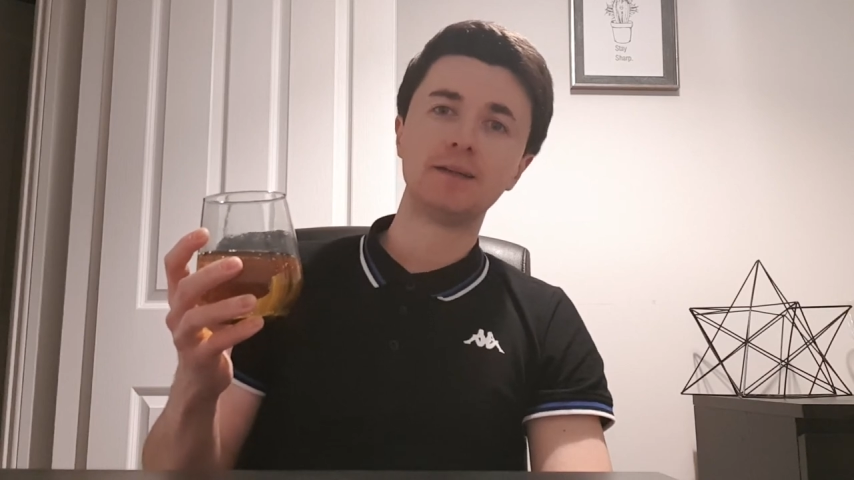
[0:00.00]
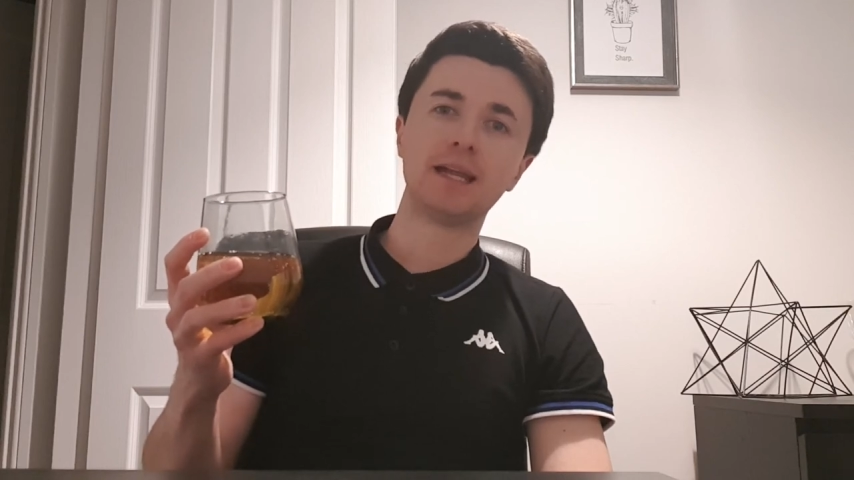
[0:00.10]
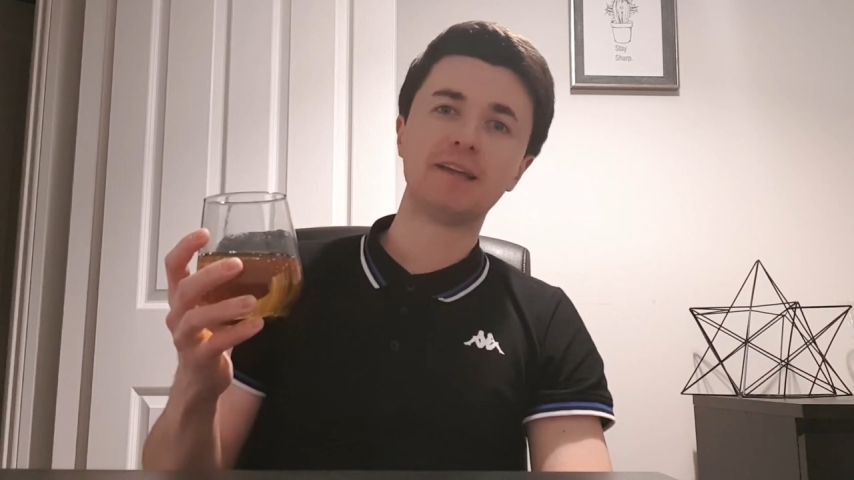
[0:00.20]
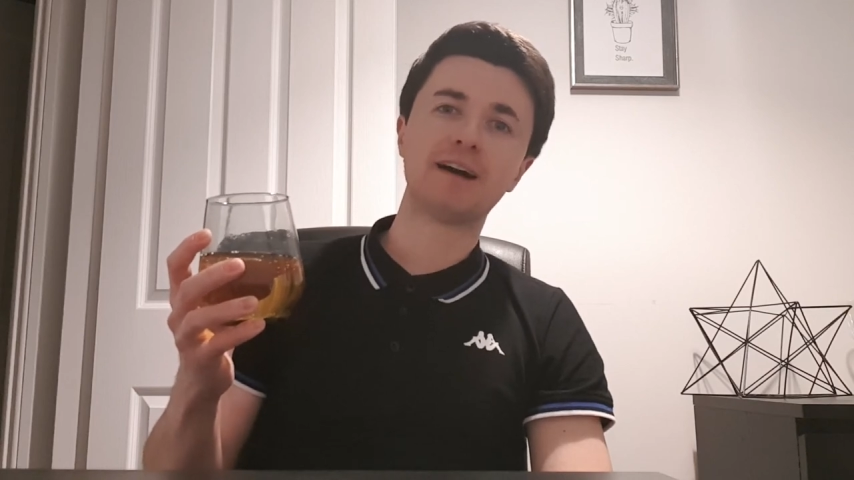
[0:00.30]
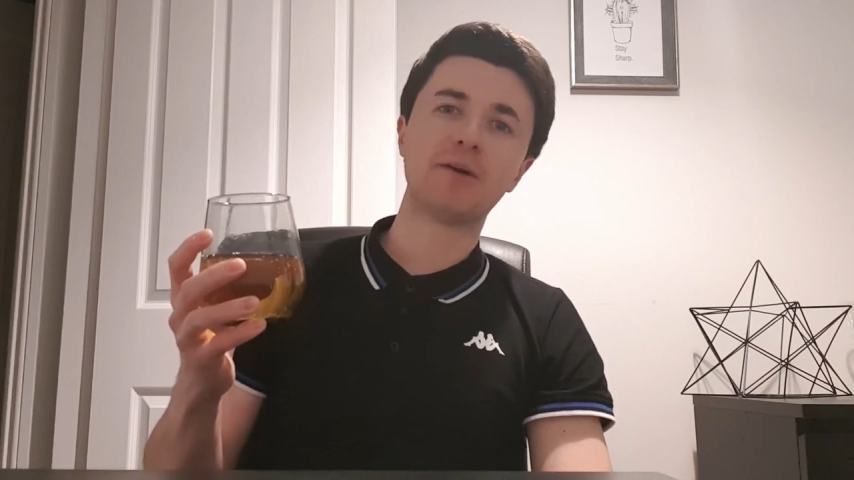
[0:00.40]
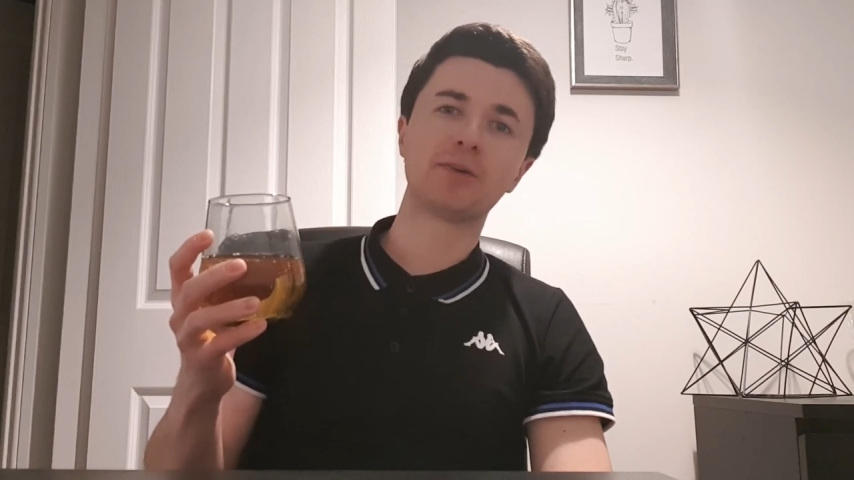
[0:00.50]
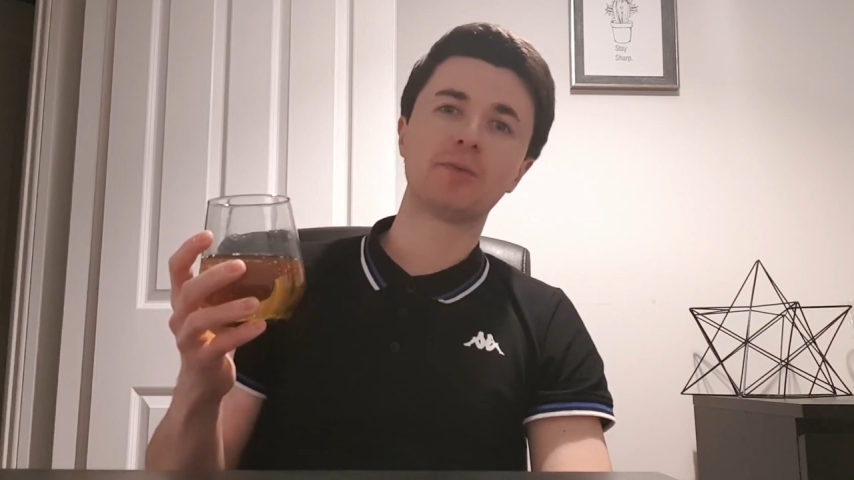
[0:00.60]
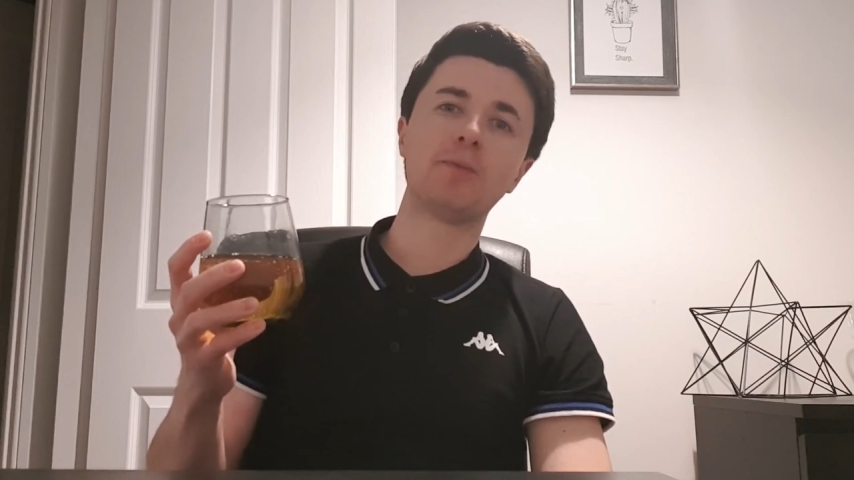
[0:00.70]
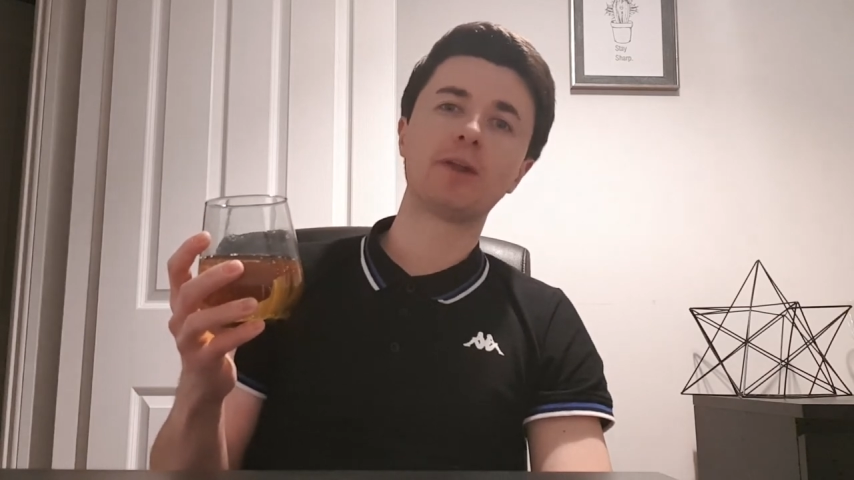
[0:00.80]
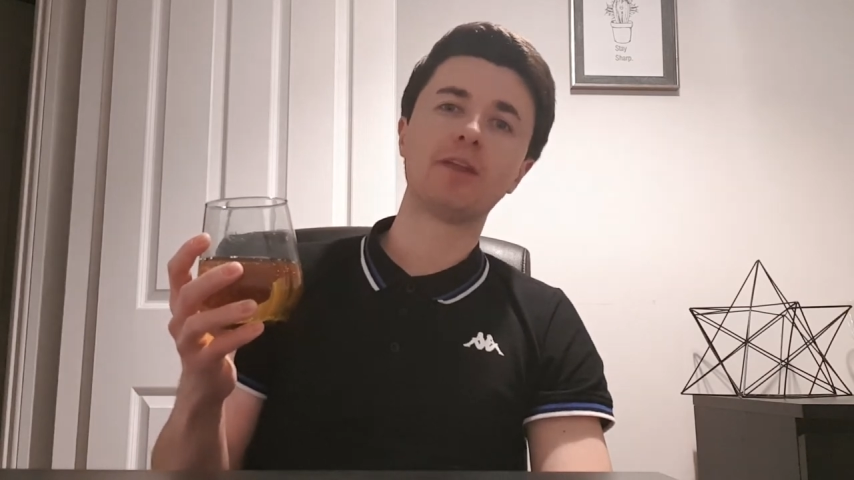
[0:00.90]
if I was
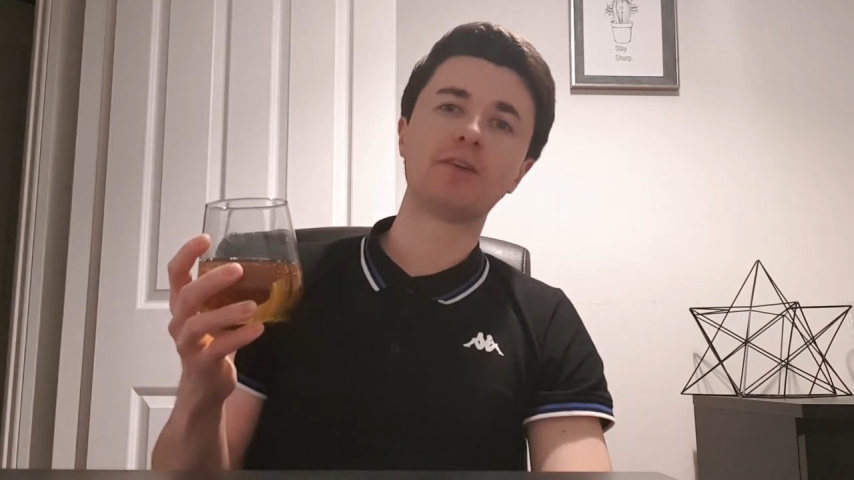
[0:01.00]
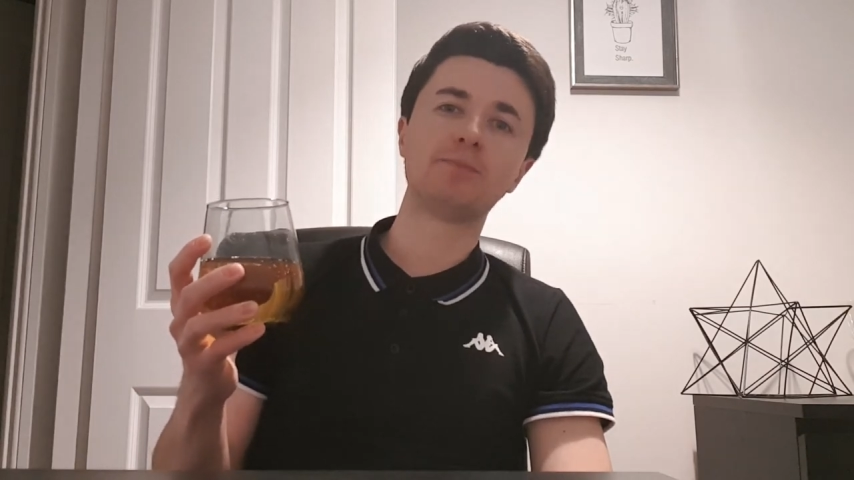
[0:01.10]
on one of those